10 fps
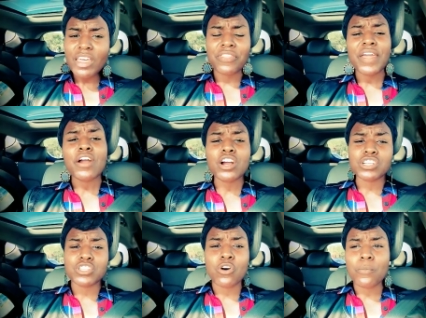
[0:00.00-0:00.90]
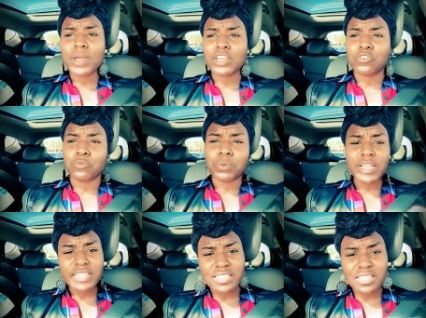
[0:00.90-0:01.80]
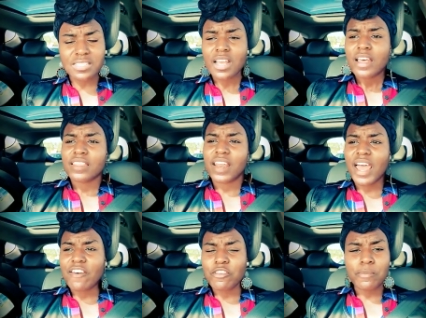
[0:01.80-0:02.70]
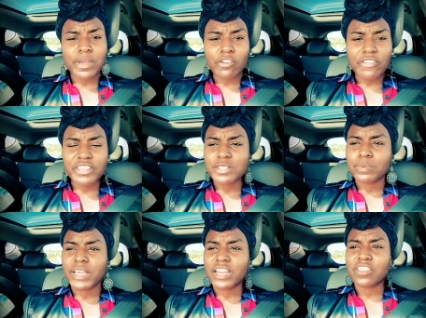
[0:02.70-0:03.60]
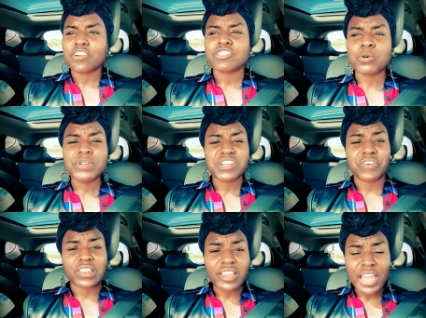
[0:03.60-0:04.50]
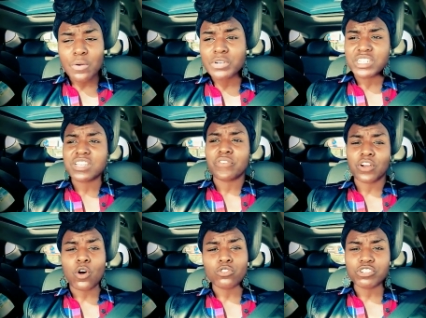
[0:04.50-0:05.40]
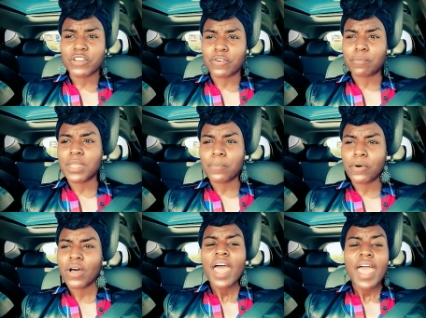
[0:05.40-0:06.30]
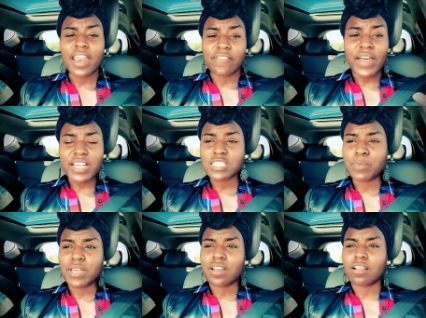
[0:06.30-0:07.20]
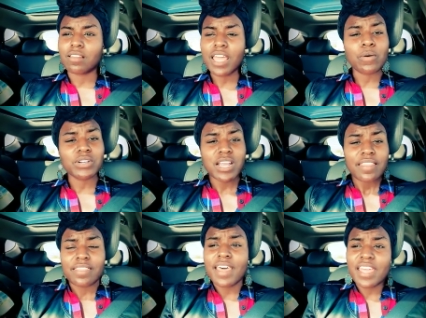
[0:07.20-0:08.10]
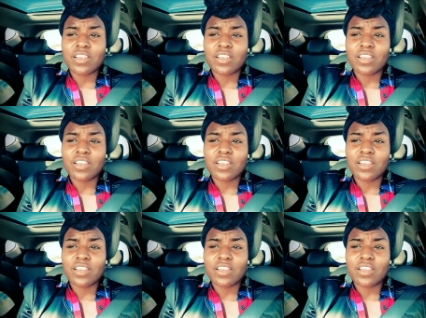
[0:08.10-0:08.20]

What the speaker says: There are so many new places that I haven't been on this planet. There are so many different languages, different cultures, different people. And if I can speak another language, then that